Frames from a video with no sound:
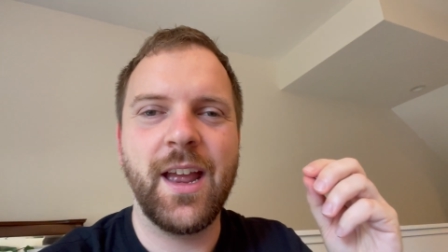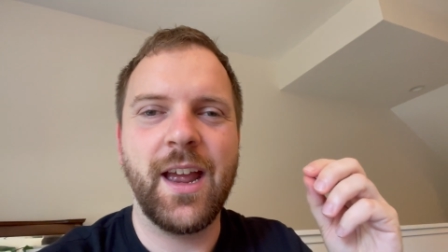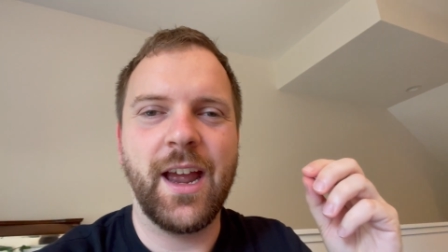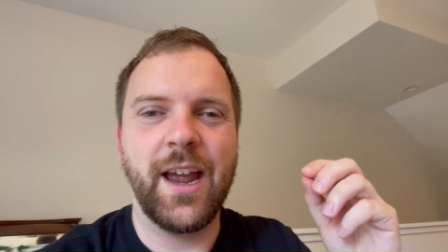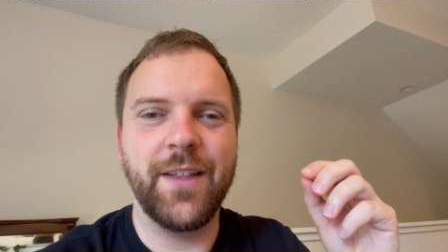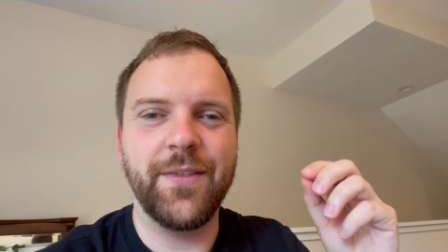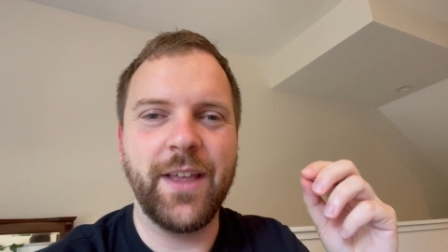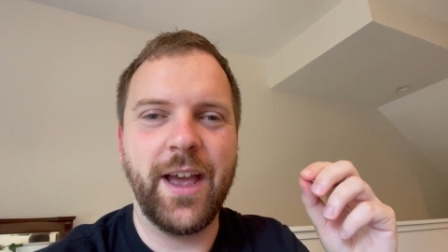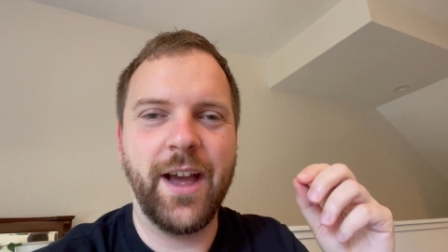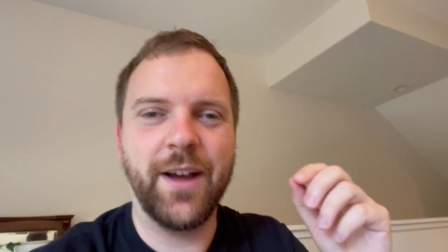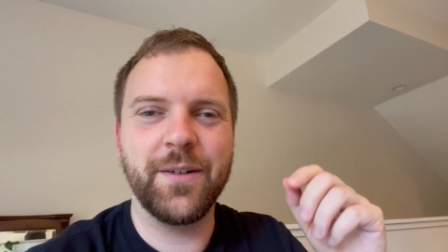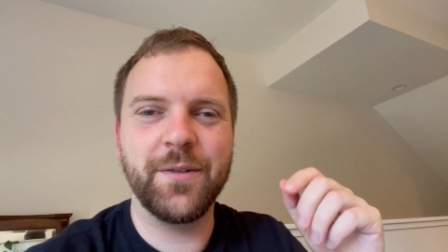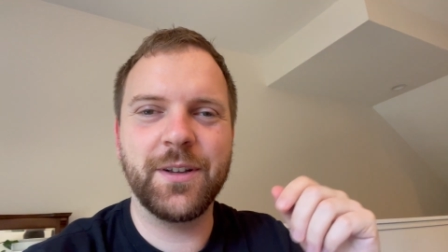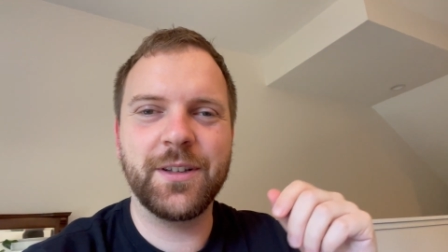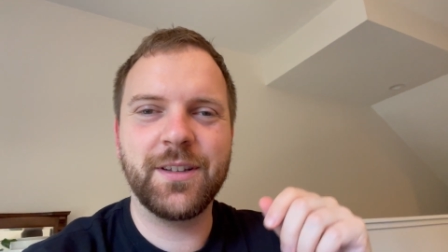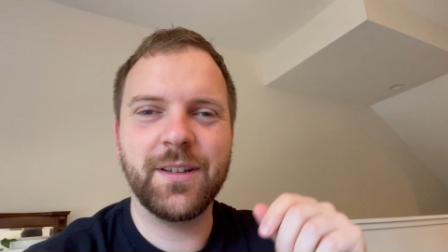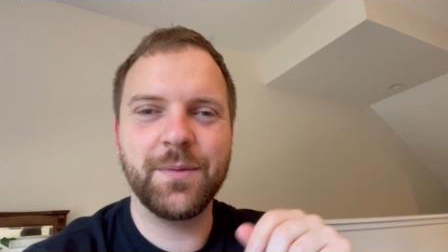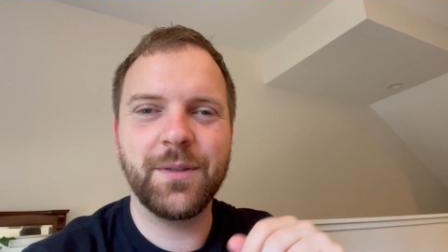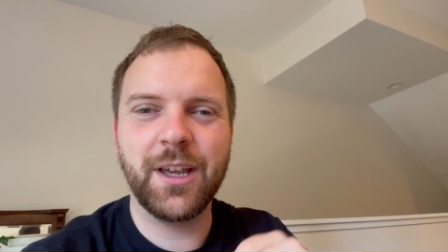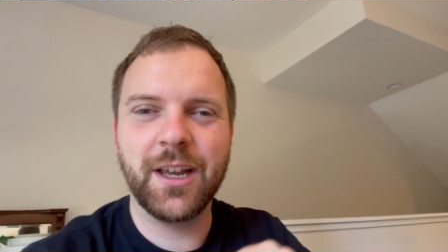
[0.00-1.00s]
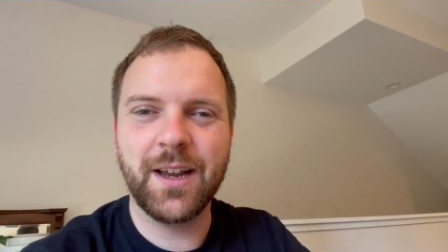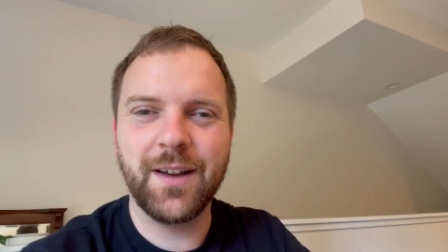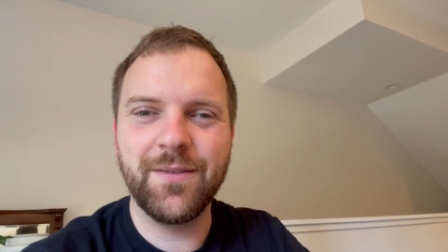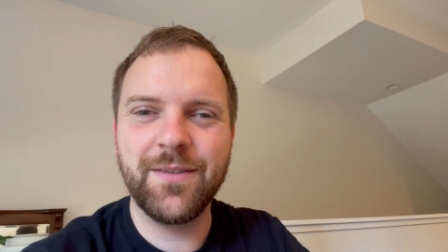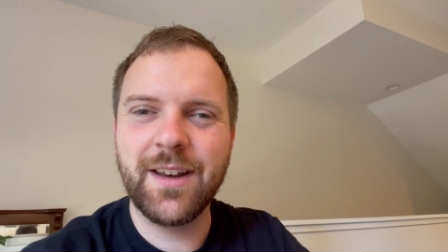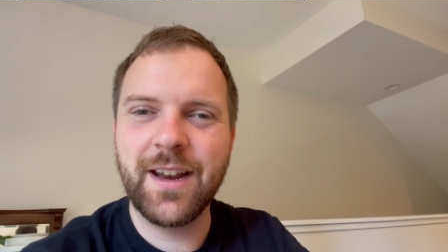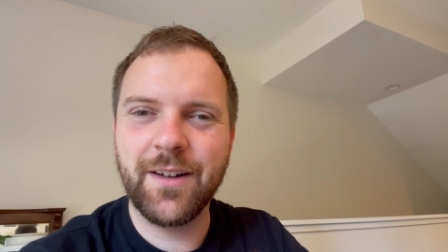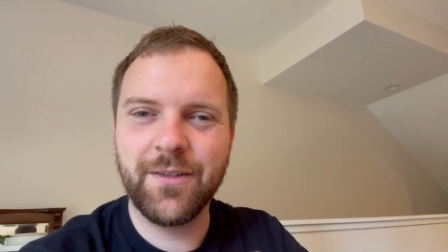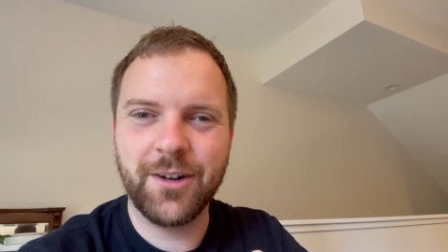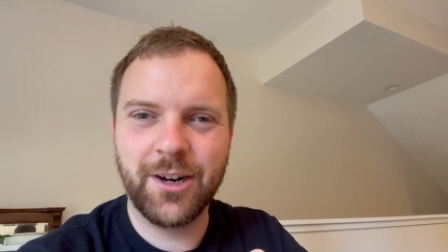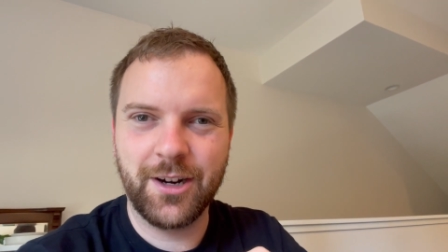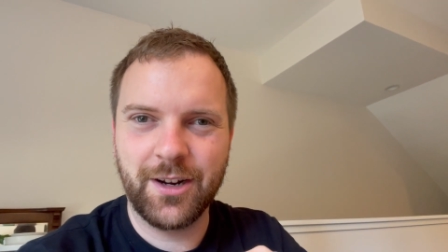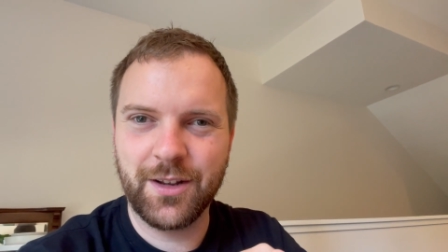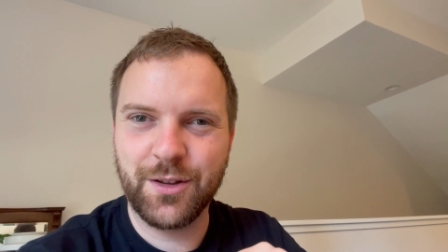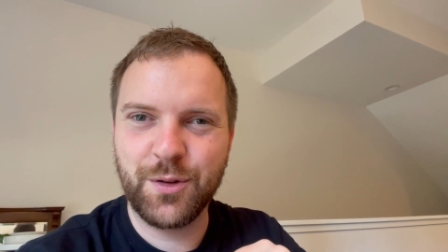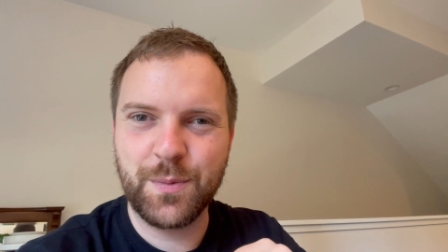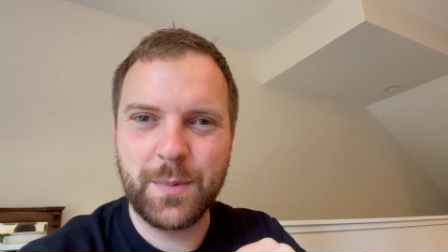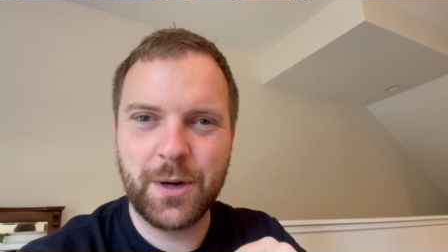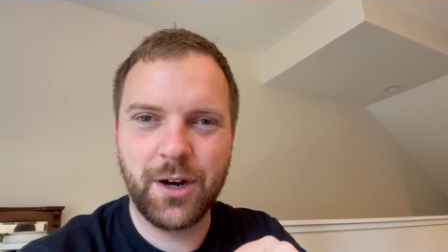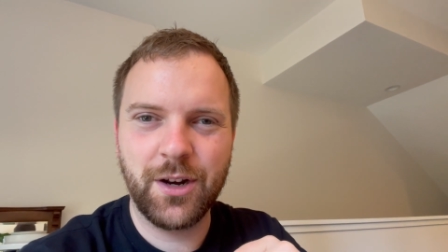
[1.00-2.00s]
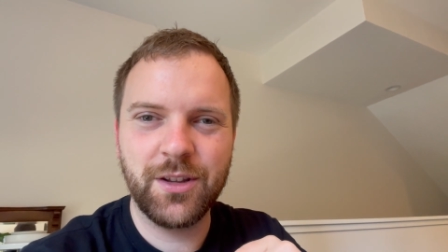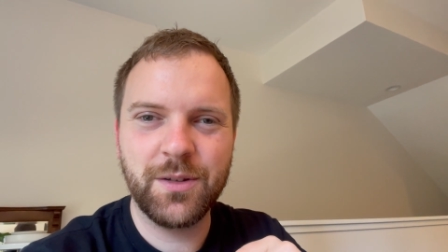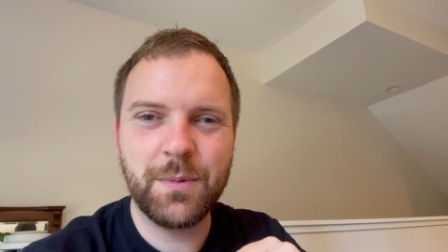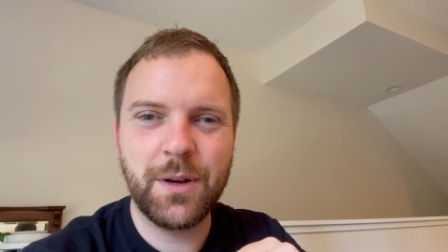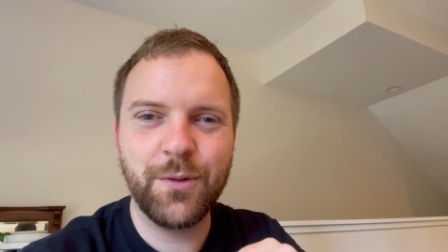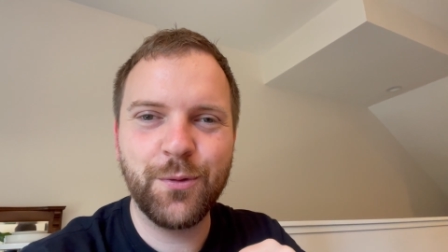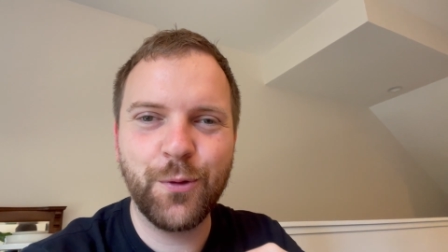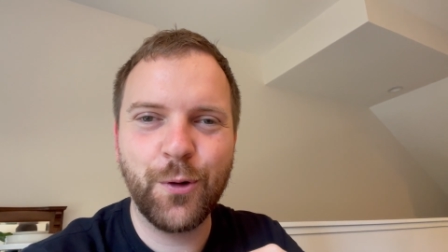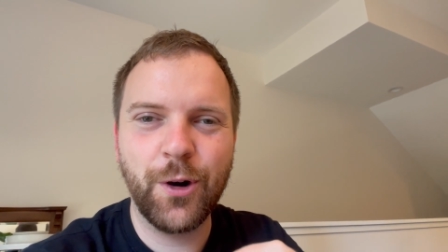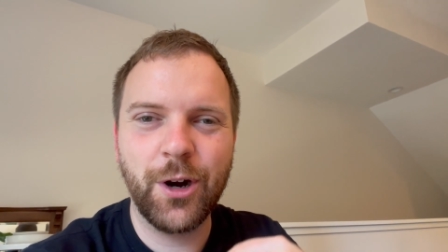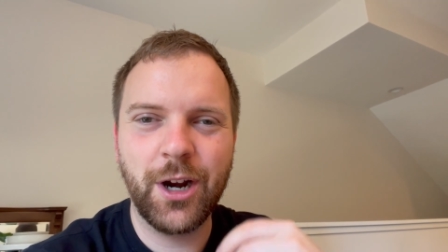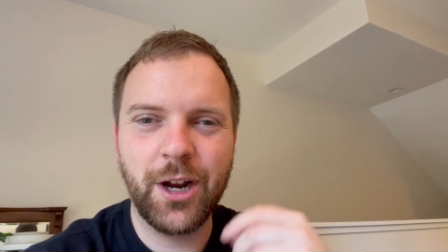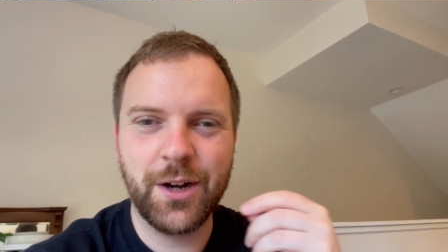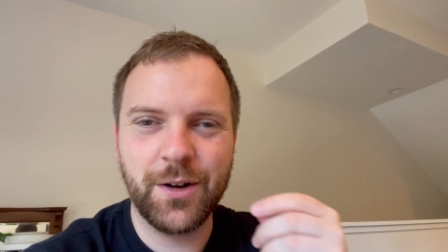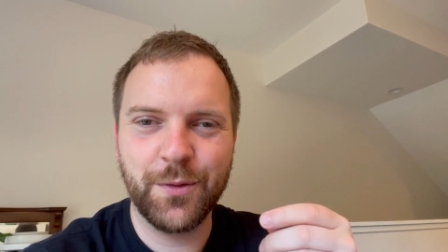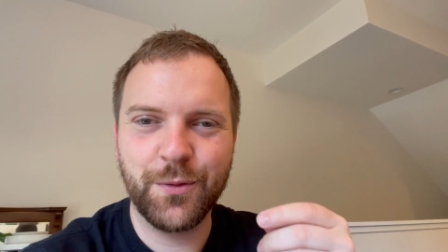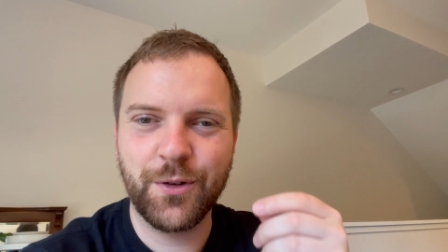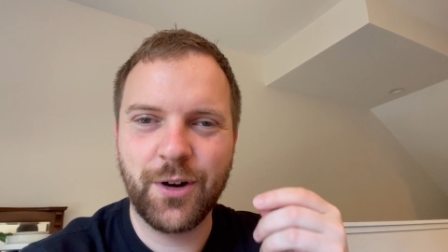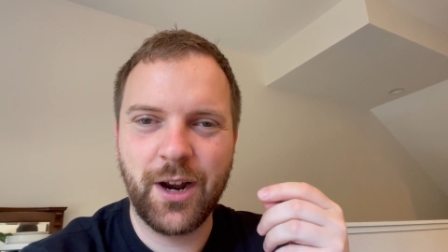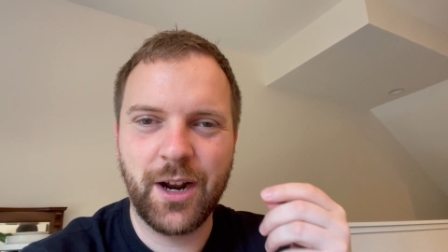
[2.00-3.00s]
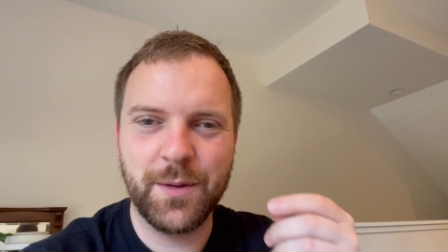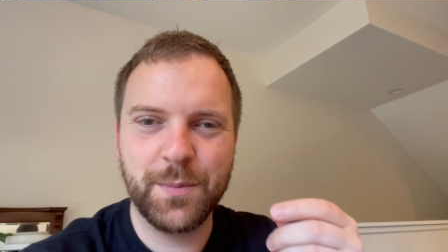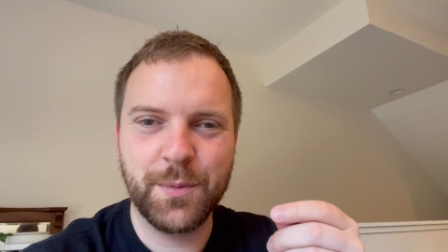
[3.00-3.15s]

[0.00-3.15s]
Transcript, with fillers: And that was something I've never experienced before in a fried